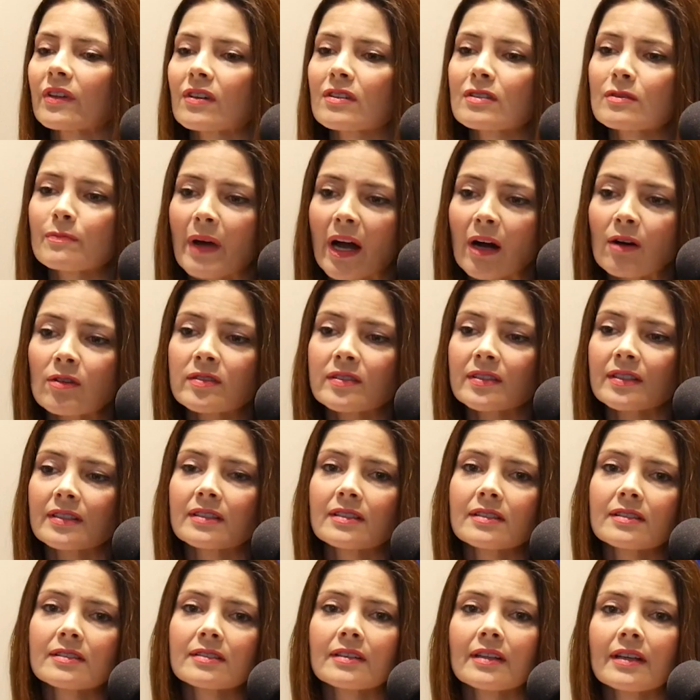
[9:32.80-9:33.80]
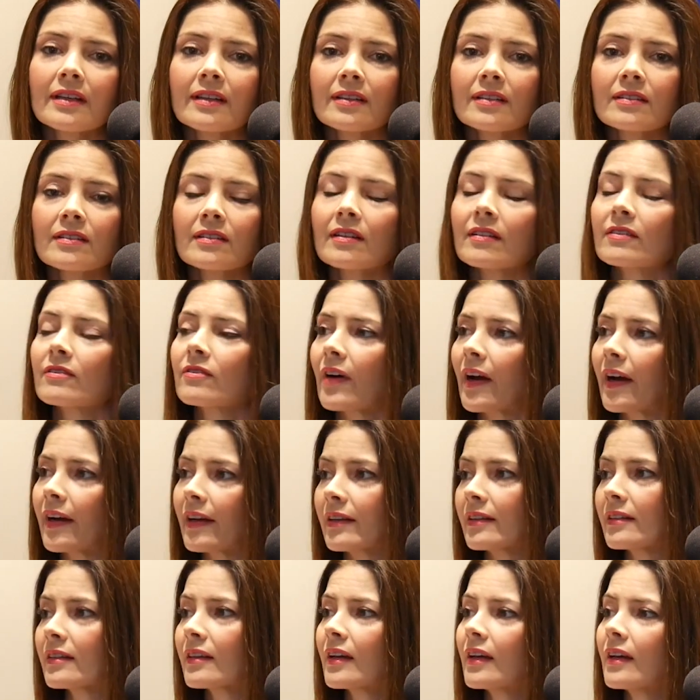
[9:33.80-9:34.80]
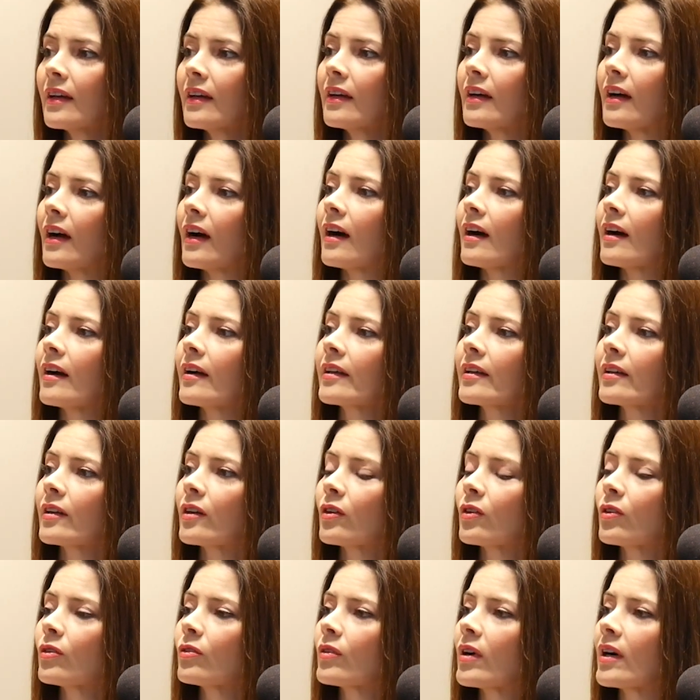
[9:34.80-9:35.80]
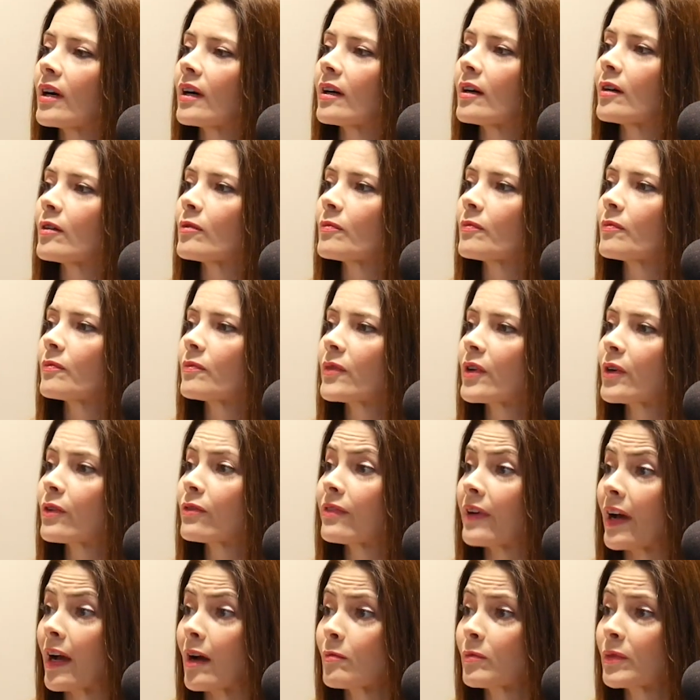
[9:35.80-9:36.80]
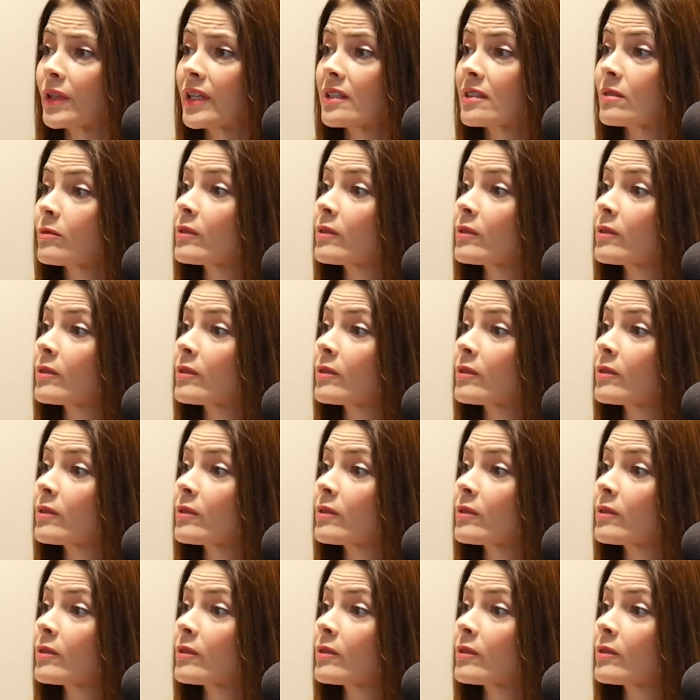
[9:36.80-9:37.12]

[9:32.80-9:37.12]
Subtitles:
their spouses, and they can invite, you know, their families.